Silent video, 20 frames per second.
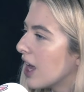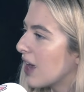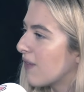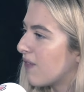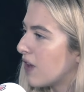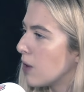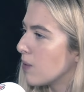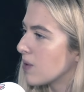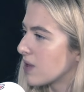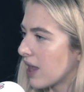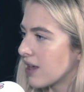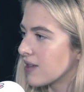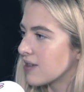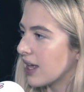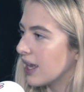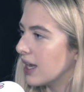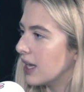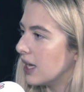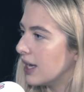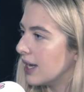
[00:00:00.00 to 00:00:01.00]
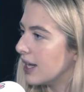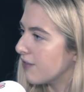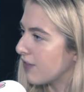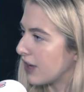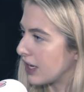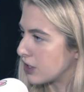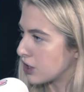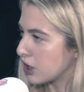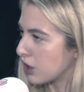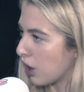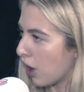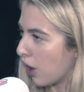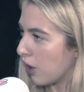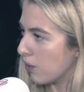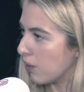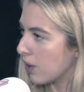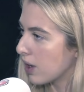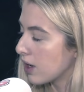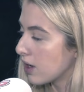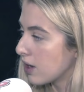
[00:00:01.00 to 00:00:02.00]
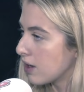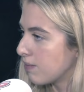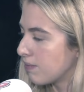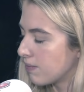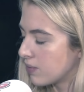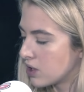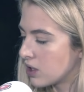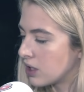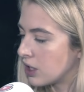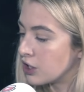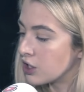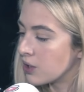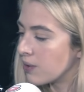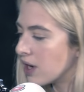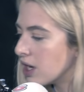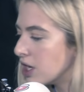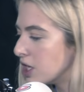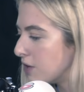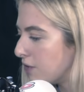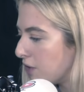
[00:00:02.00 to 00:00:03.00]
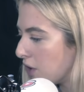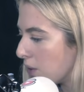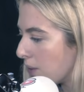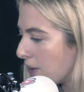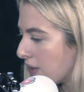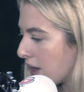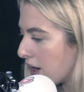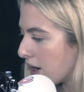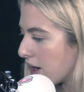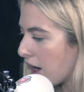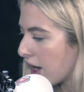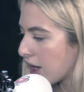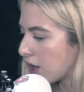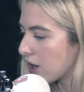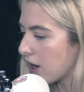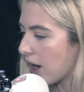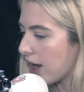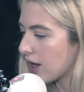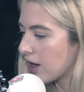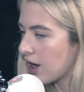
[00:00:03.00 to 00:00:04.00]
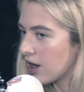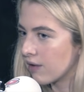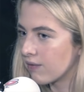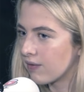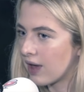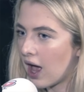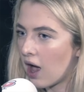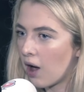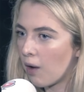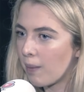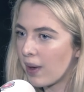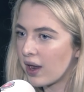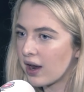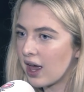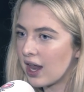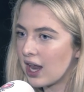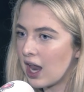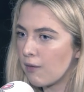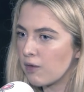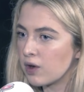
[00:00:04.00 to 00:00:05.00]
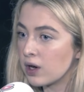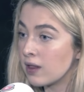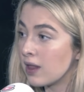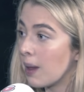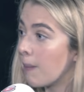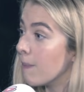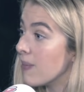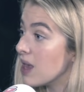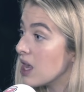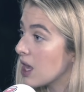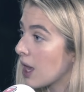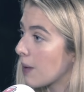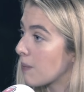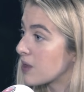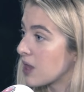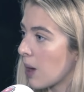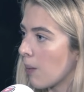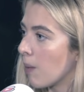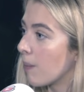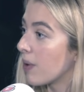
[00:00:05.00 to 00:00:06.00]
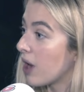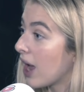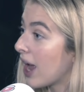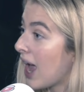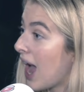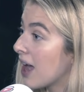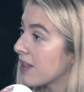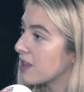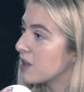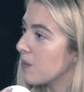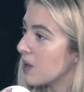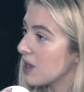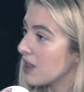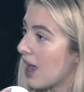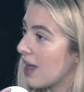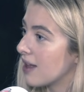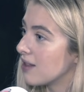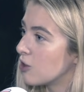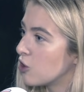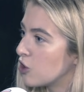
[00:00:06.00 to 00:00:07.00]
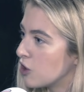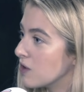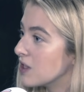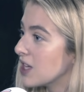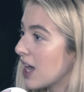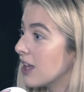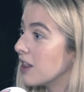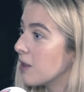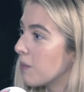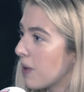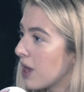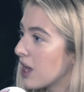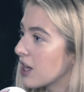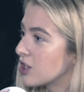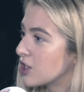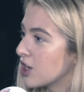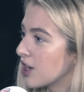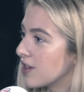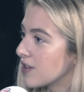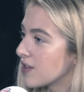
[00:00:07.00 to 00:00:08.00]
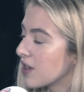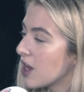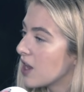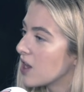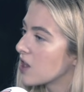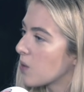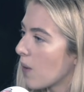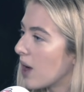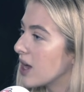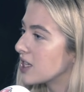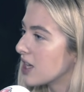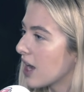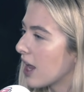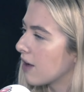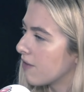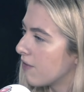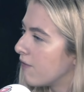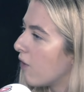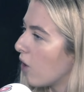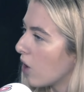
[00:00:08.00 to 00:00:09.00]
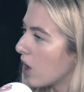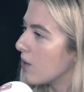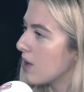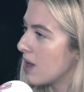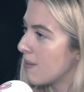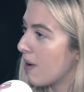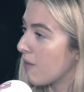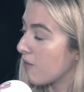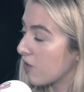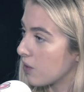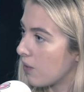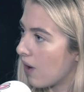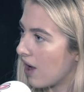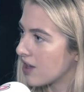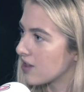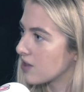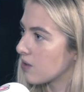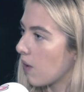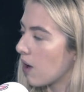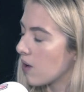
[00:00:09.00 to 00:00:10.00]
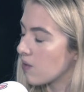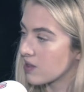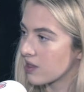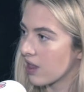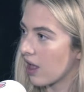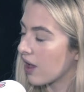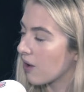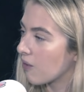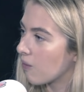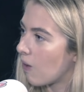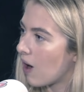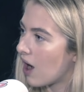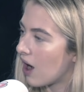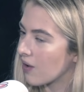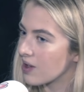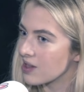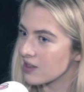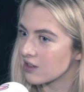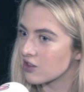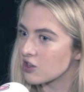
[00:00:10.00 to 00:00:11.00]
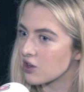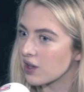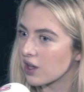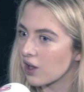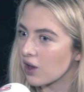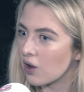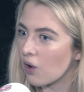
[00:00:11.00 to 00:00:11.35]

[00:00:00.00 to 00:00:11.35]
if he was, let's say, leaving to go to do an interview, and then I could like kind of get out of bed at 11 and then meet him somewhere, but I had to be there to take the pictures, so I had to like follow him everywhere. So I was like, wow, he's doing a